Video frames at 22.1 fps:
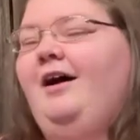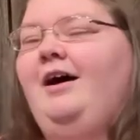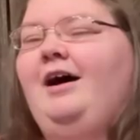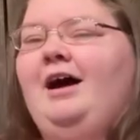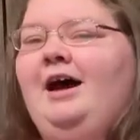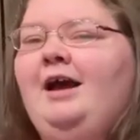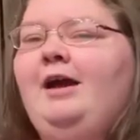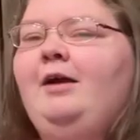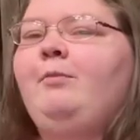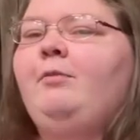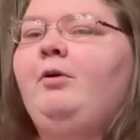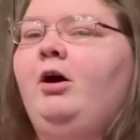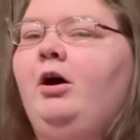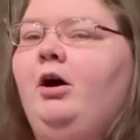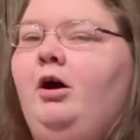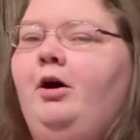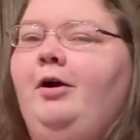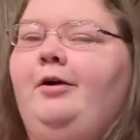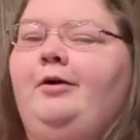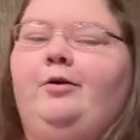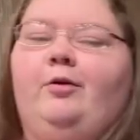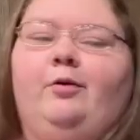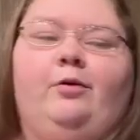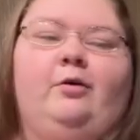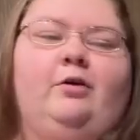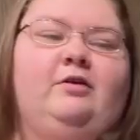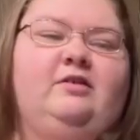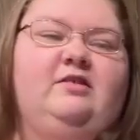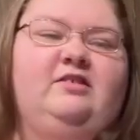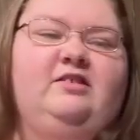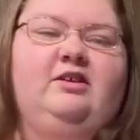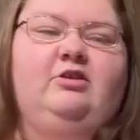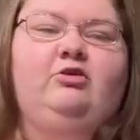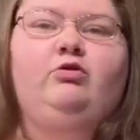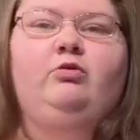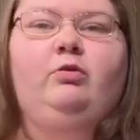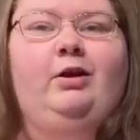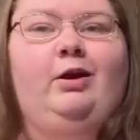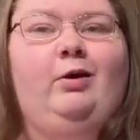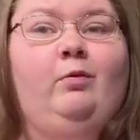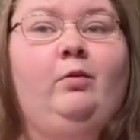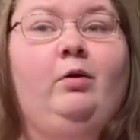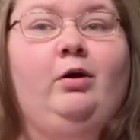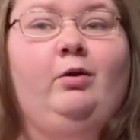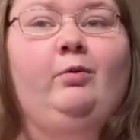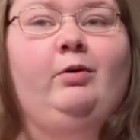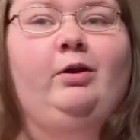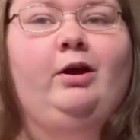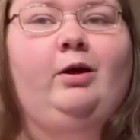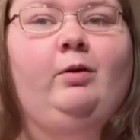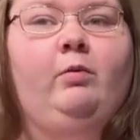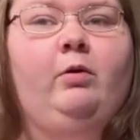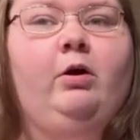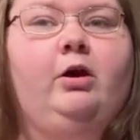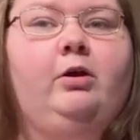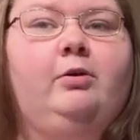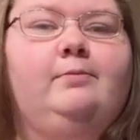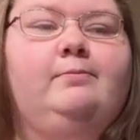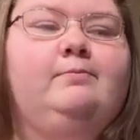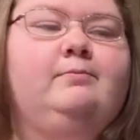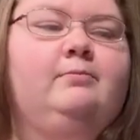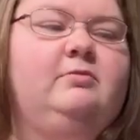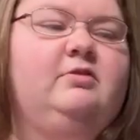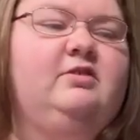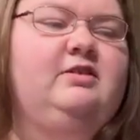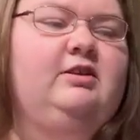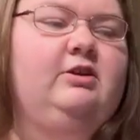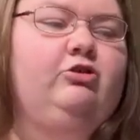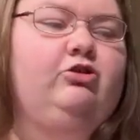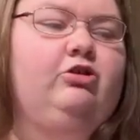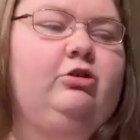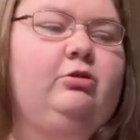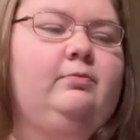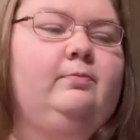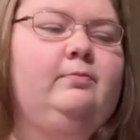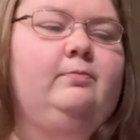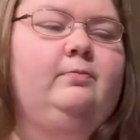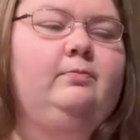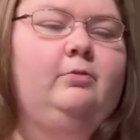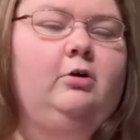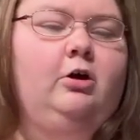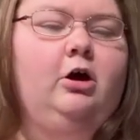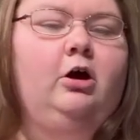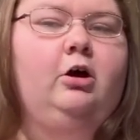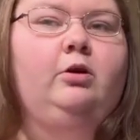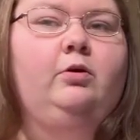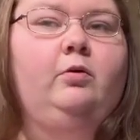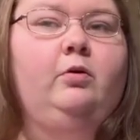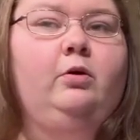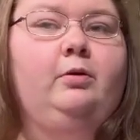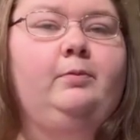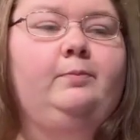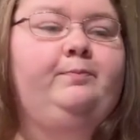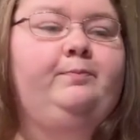I am a hardcore stitch what I want when I want stitcher. Hardcore.